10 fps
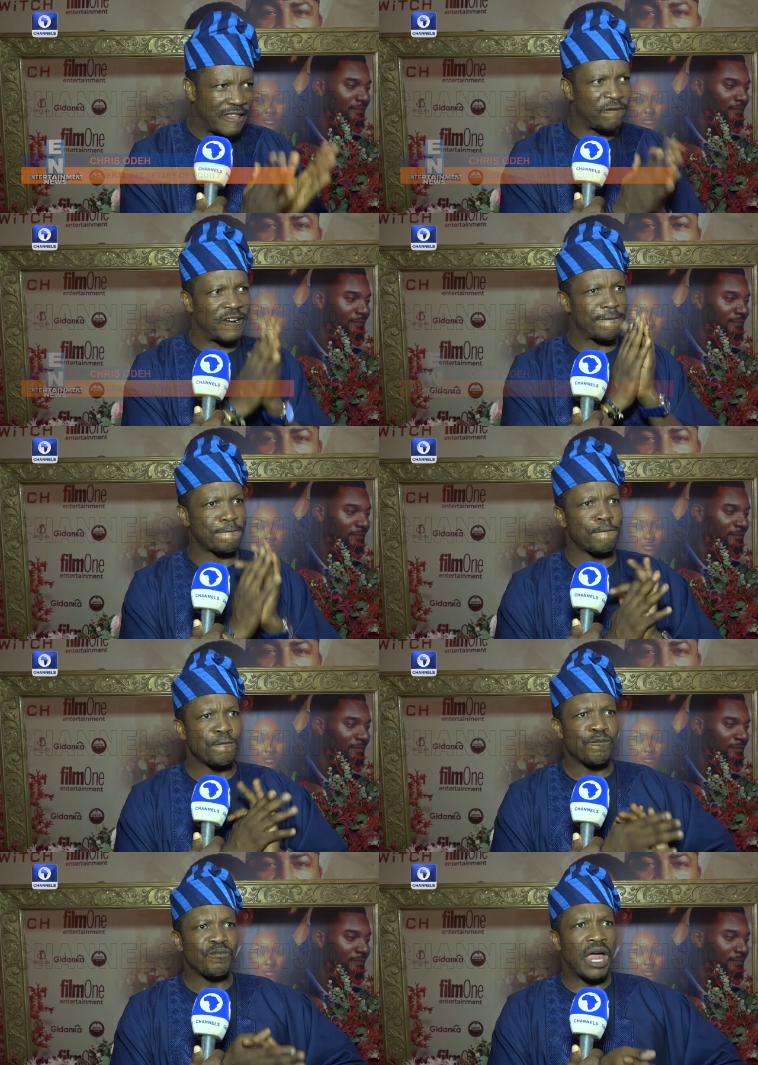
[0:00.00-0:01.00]
Speaker 1: different.
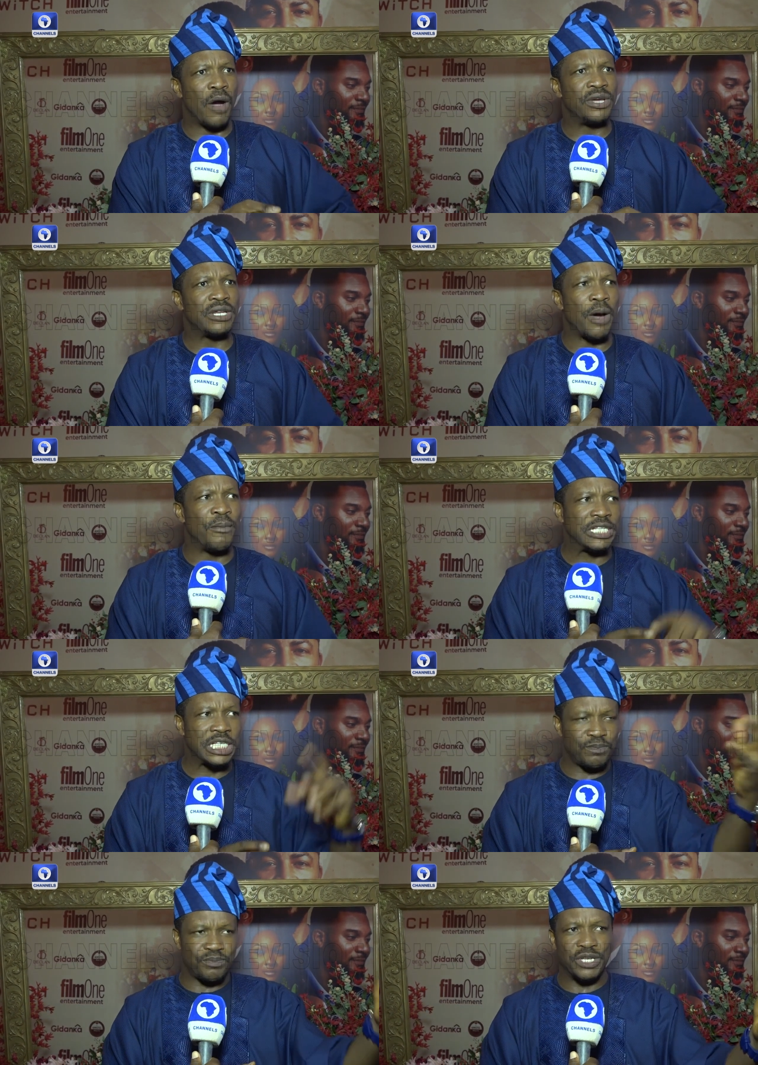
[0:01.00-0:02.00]
And we now met
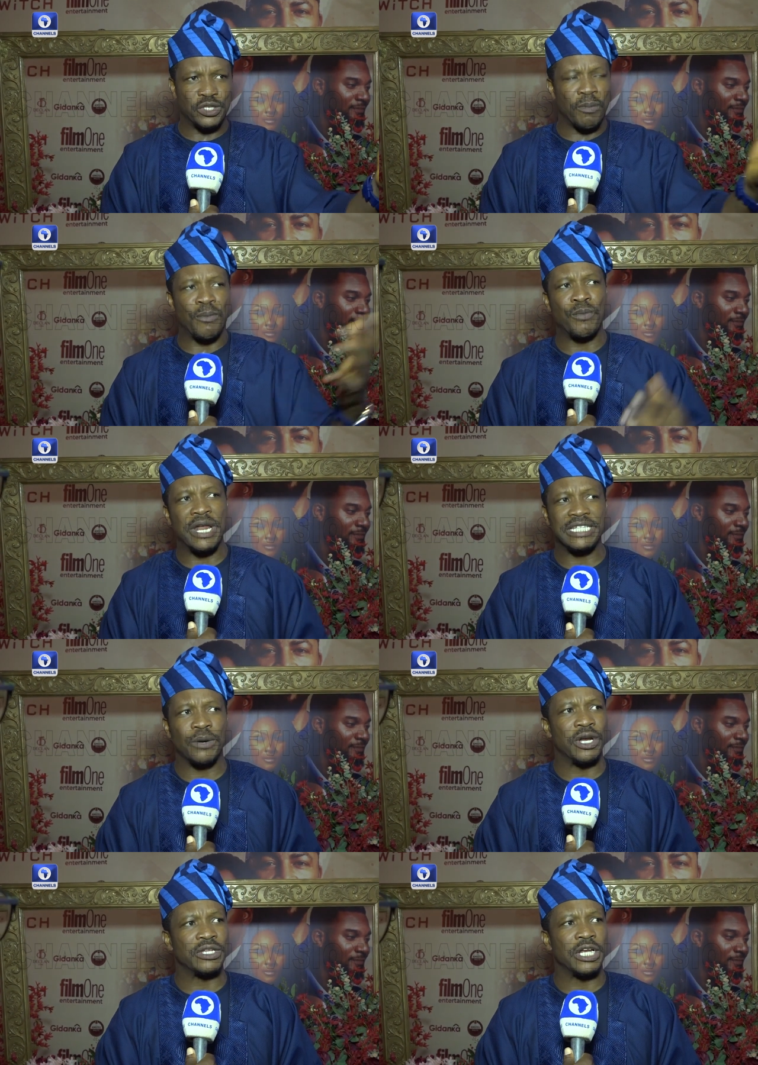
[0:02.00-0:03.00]
this group of people that
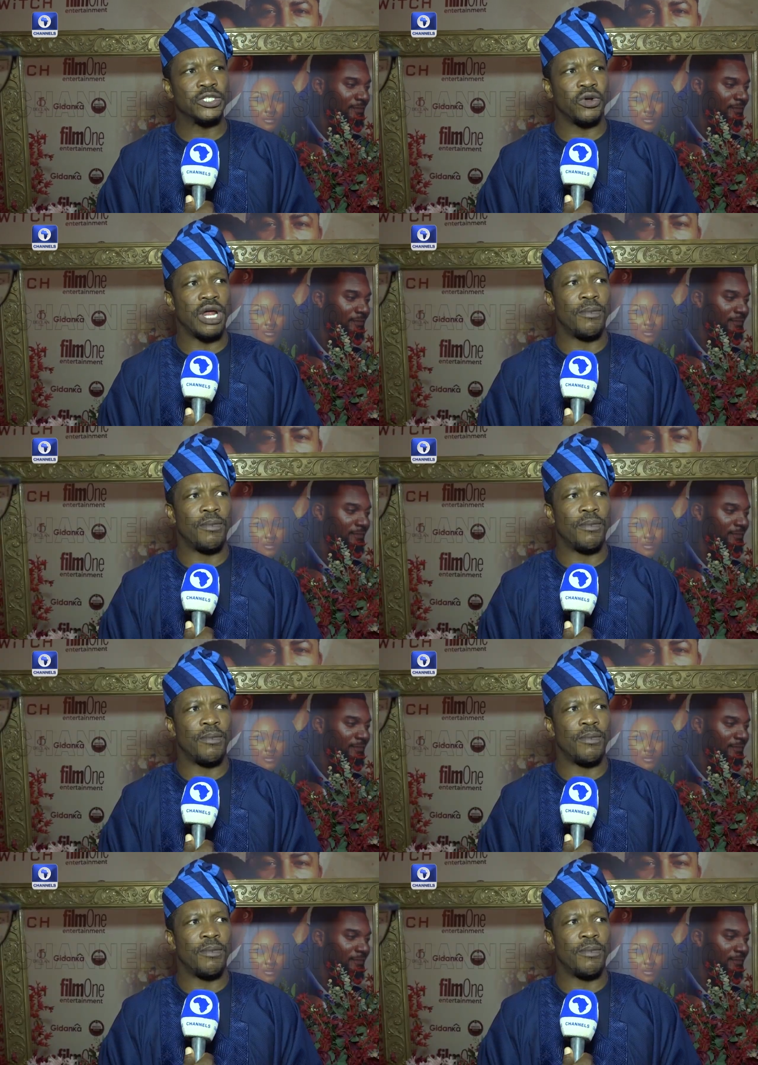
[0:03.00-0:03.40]
said I wanted to tell a story